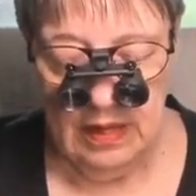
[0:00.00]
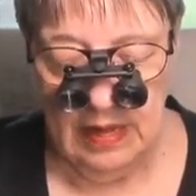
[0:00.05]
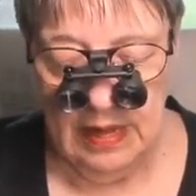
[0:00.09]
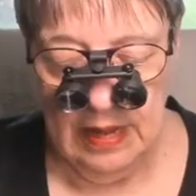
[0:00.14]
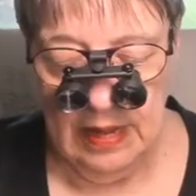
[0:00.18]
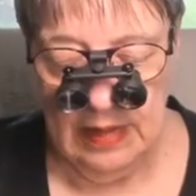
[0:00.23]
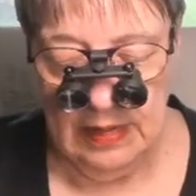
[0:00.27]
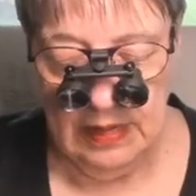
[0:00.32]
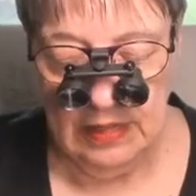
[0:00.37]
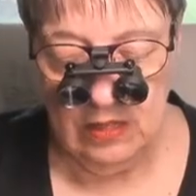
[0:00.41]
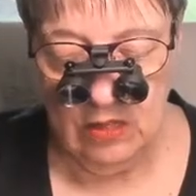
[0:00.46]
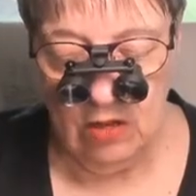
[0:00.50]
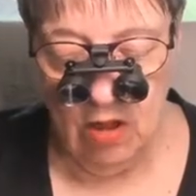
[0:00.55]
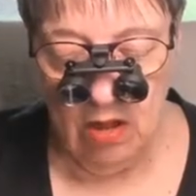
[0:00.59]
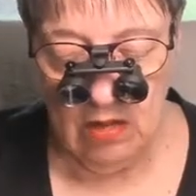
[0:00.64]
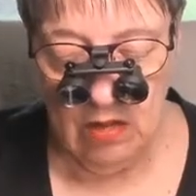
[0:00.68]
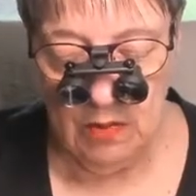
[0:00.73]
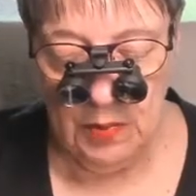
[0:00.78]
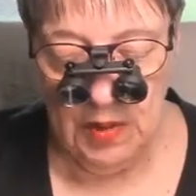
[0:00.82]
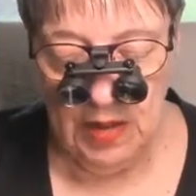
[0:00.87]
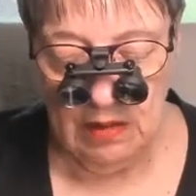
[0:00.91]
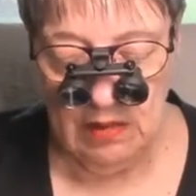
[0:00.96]
I talk
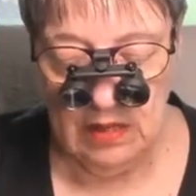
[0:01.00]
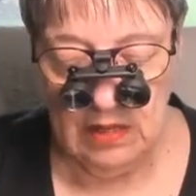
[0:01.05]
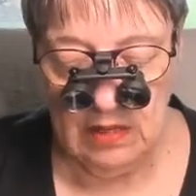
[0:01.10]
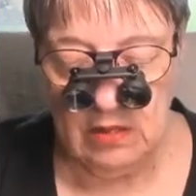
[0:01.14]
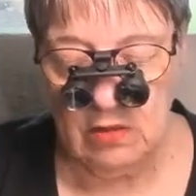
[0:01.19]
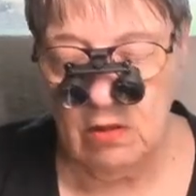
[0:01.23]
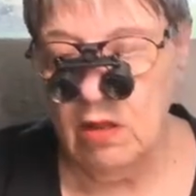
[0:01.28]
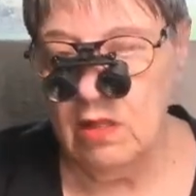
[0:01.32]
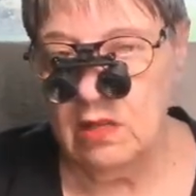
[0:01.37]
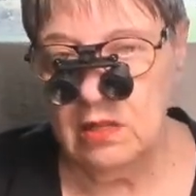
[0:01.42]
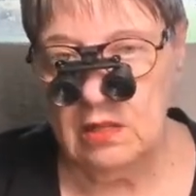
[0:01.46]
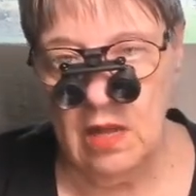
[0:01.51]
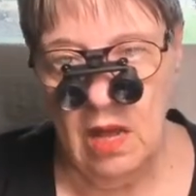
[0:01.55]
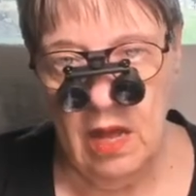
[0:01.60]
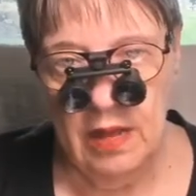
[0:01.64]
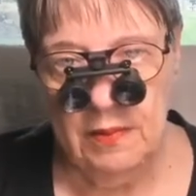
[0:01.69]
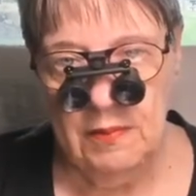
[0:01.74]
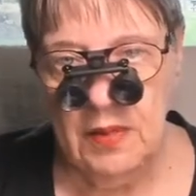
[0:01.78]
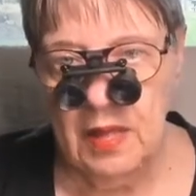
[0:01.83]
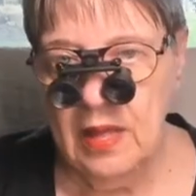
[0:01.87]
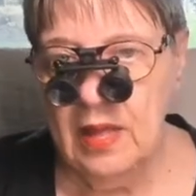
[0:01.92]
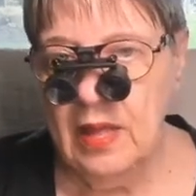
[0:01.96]
about this all the
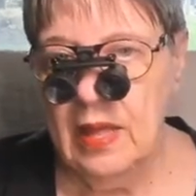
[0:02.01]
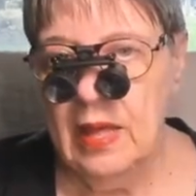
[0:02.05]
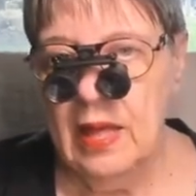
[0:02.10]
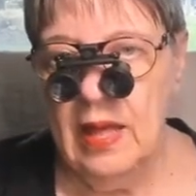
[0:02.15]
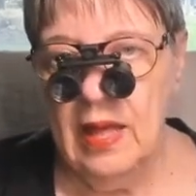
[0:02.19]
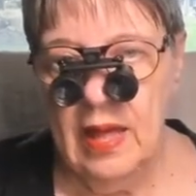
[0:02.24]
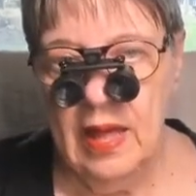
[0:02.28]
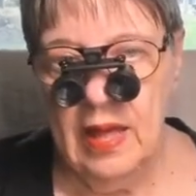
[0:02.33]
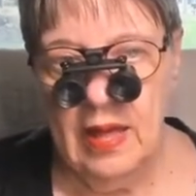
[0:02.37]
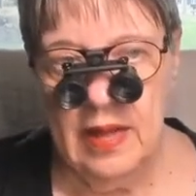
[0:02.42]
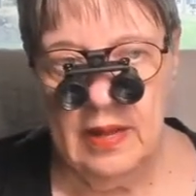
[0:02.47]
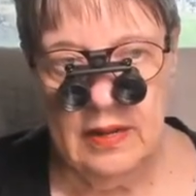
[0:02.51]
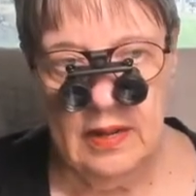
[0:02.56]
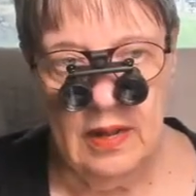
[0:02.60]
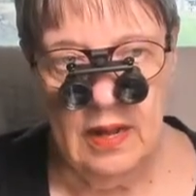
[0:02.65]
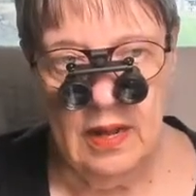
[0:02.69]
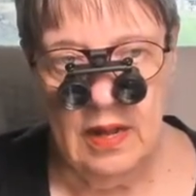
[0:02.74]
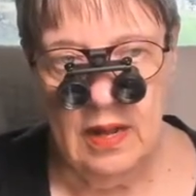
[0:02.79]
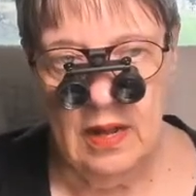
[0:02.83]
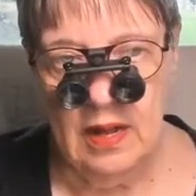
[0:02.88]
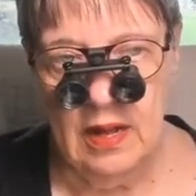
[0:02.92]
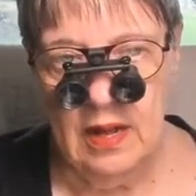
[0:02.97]
time, and
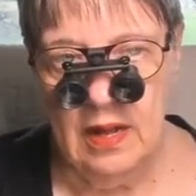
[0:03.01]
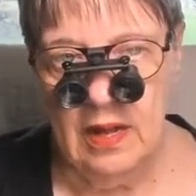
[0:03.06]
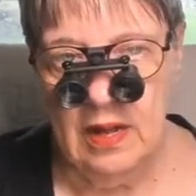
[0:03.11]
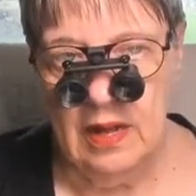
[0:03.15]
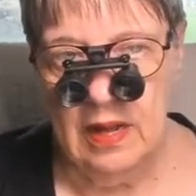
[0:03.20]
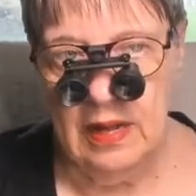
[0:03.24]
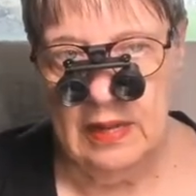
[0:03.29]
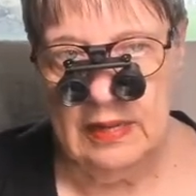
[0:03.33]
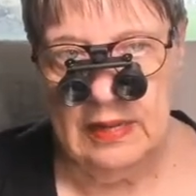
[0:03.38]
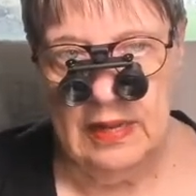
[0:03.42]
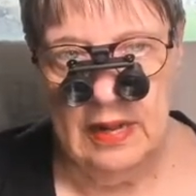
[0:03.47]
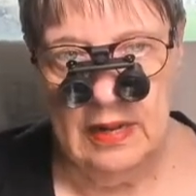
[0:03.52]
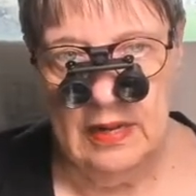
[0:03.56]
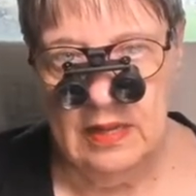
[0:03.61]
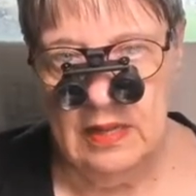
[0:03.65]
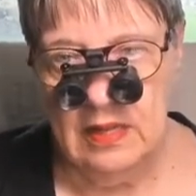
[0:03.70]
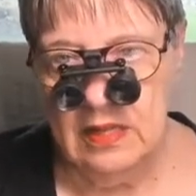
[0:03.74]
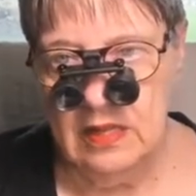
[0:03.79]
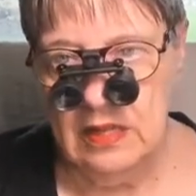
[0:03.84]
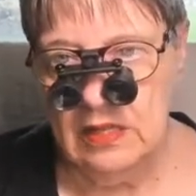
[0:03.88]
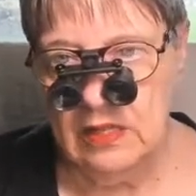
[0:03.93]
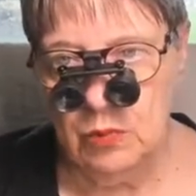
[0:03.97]
I get
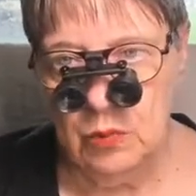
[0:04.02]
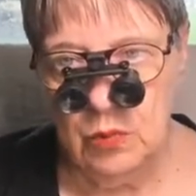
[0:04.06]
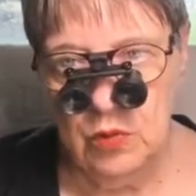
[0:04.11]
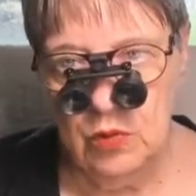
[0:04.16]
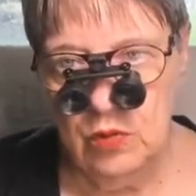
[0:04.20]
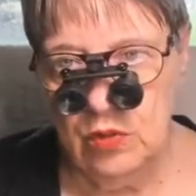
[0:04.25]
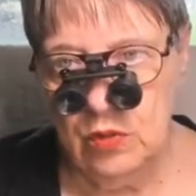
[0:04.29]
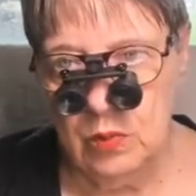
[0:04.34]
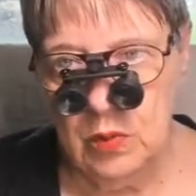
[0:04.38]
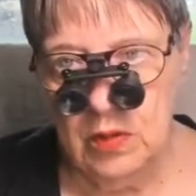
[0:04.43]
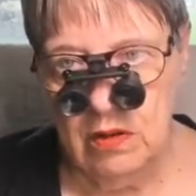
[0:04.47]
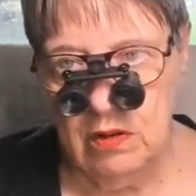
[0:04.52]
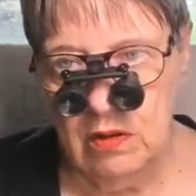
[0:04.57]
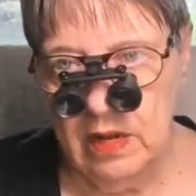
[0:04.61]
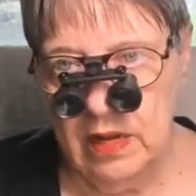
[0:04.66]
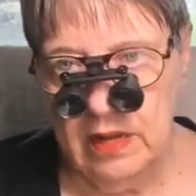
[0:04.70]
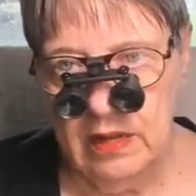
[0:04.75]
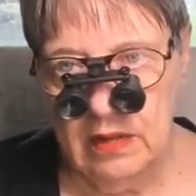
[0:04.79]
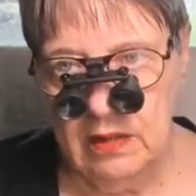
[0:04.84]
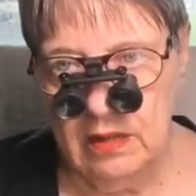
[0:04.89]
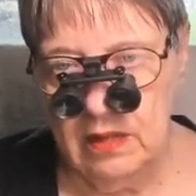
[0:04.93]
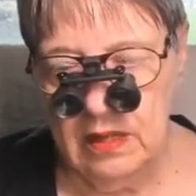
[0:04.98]
in these moods where
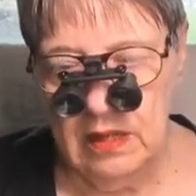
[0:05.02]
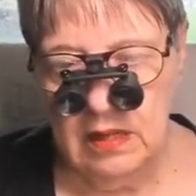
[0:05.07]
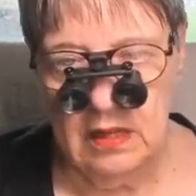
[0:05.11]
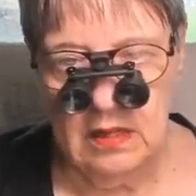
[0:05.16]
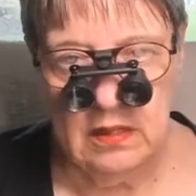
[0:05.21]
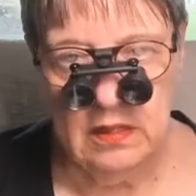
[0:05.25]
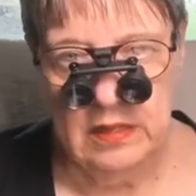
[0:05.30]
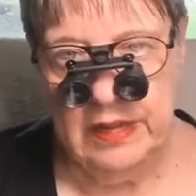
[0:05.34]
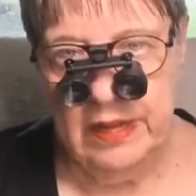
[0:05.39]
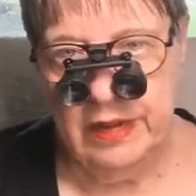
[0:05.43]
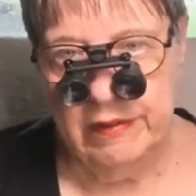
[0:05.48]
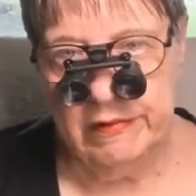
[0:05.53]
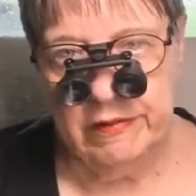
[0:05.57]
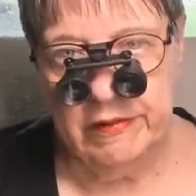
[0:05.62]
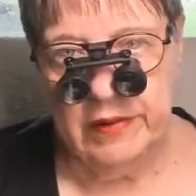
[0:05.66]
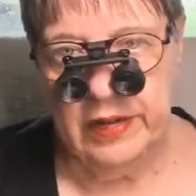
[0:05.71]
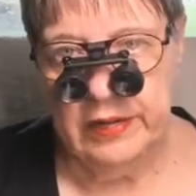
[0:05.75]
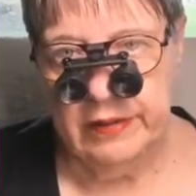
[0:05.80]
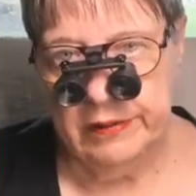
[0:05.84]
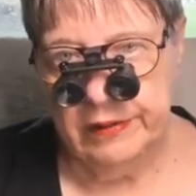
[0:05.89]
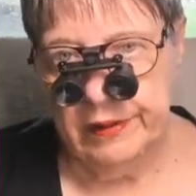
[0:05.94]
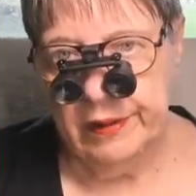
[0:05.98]
I think, yeah,
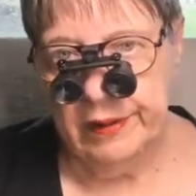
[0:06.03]
right,